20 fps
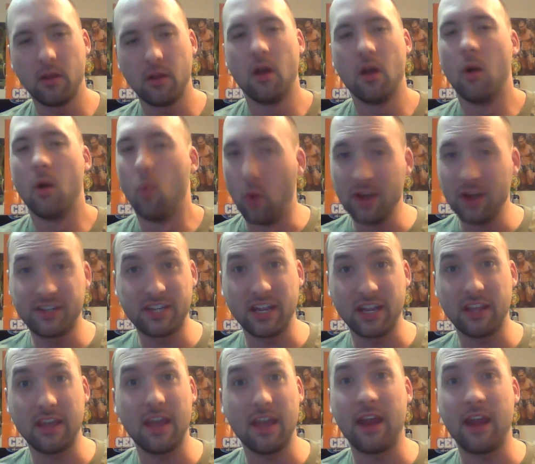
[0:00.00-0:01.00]
Once
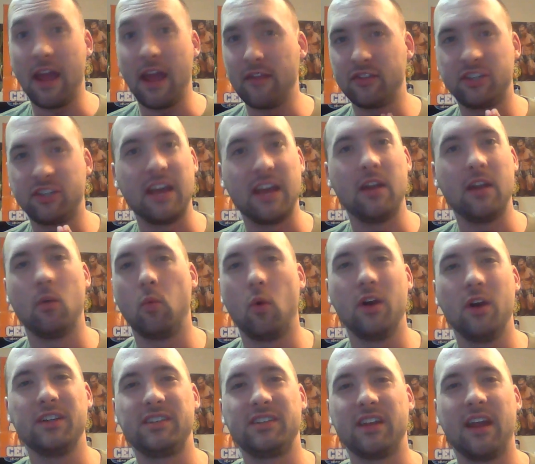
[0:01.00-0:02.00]
again, I've said it
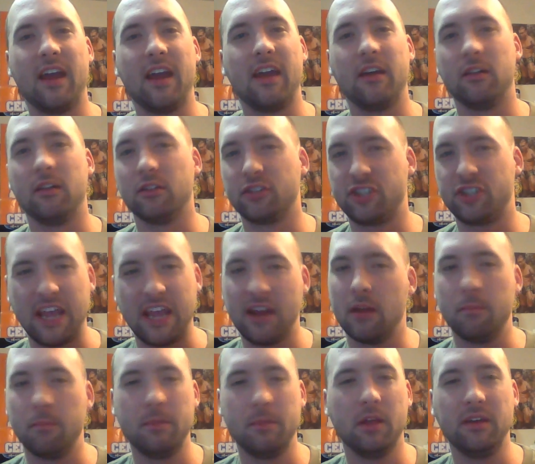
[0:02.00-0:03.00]
once and I'll say it
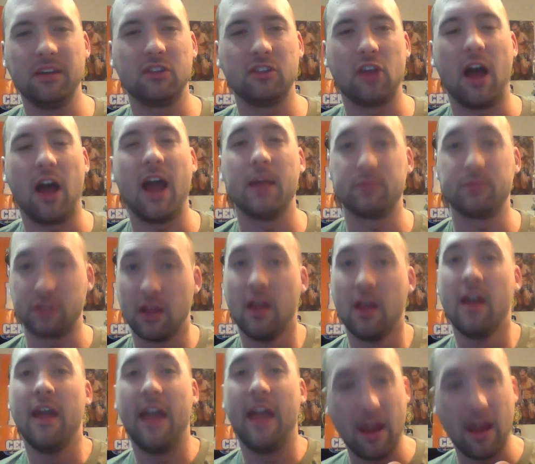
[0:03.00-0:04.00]
a million times.
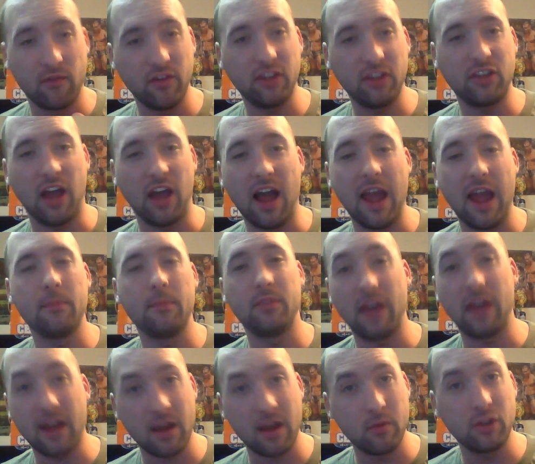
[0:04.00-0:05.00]
Every time
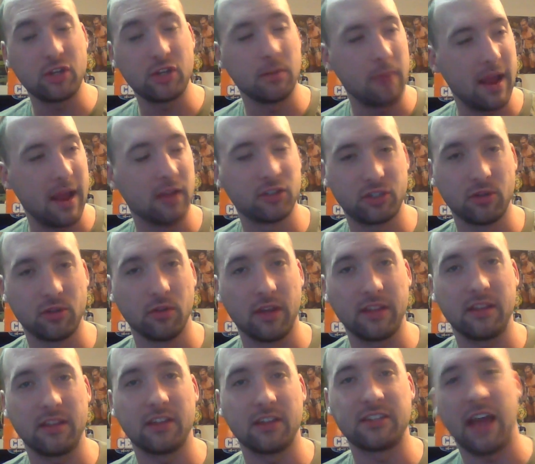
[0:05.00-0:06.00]
that I reach a milestone
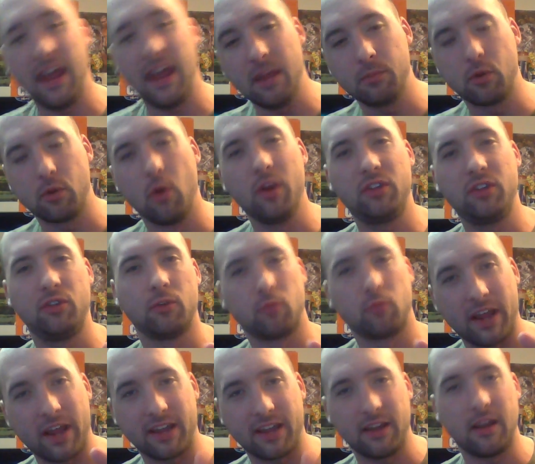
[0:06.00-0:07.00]
like this, I am going to
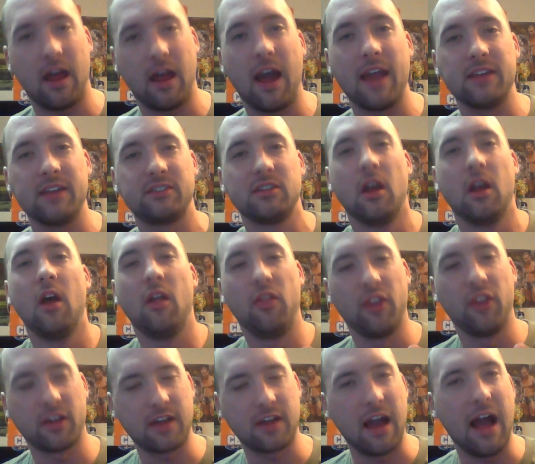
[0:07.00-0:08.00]
recognize
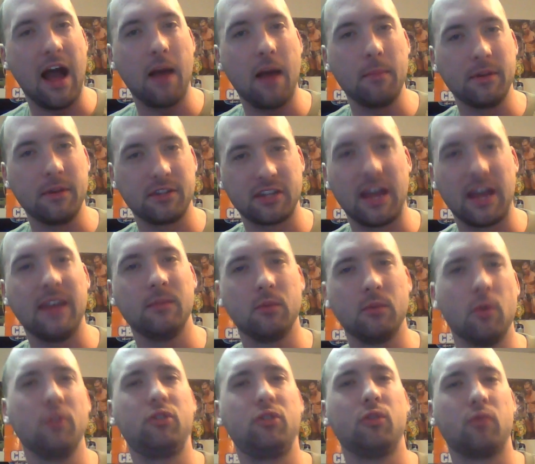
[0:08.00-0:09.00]
the comments. I am
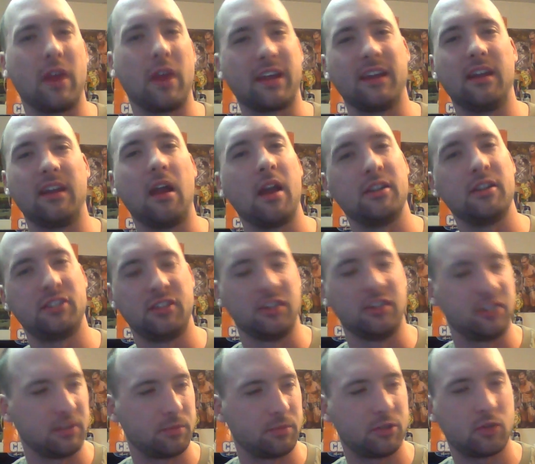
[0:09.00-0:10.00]
going to recognize the
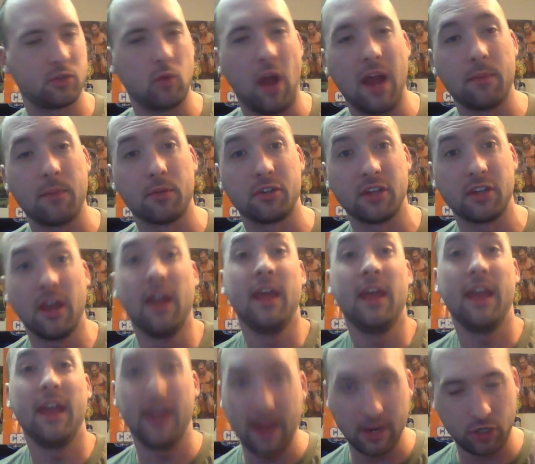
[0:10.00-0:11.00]
subscribers.
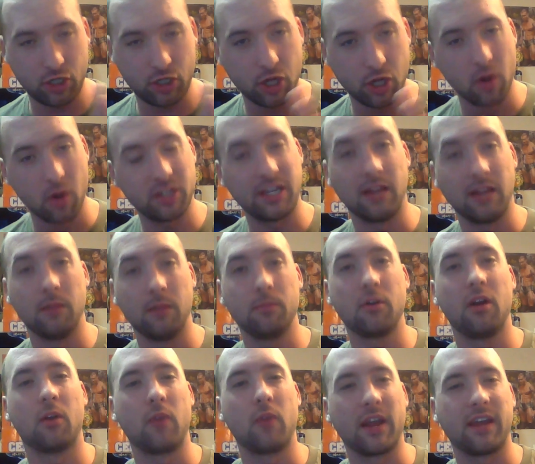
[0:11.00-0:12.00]
And I sure as hell am
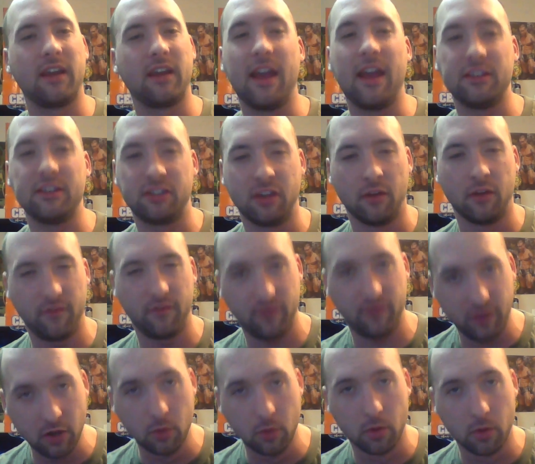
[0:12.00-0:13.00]
going to recognize the
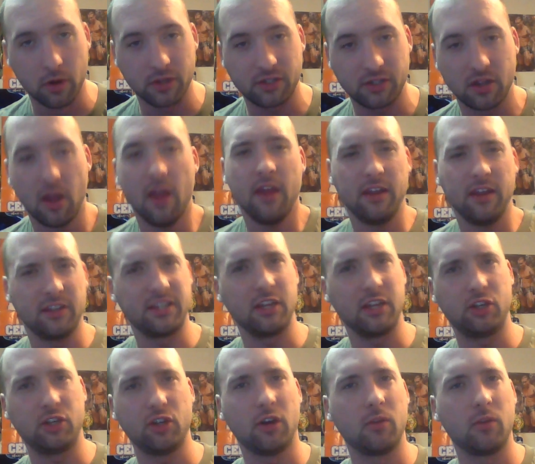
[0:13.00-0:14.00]
viewers. You say,
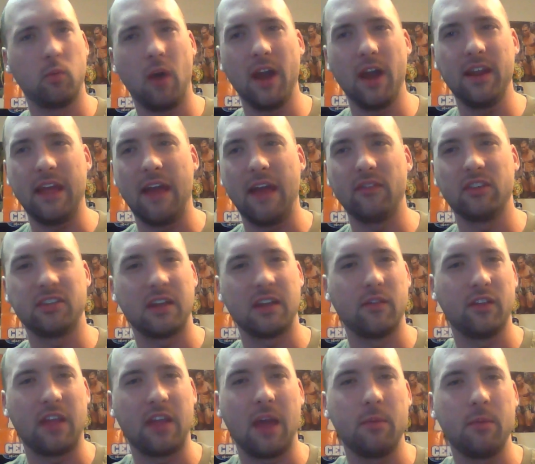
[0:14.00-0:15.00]
Sean, why do you have to say
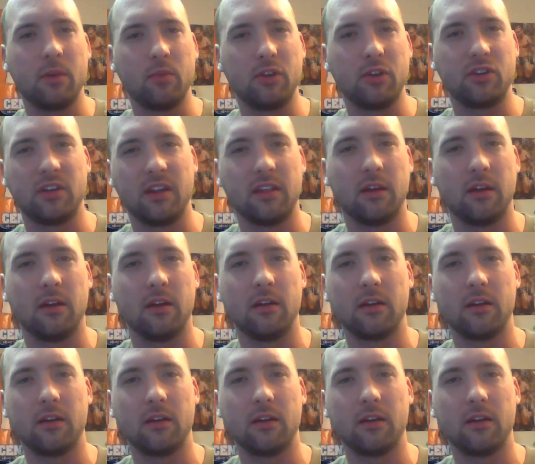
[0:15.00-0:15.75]
every time you reach another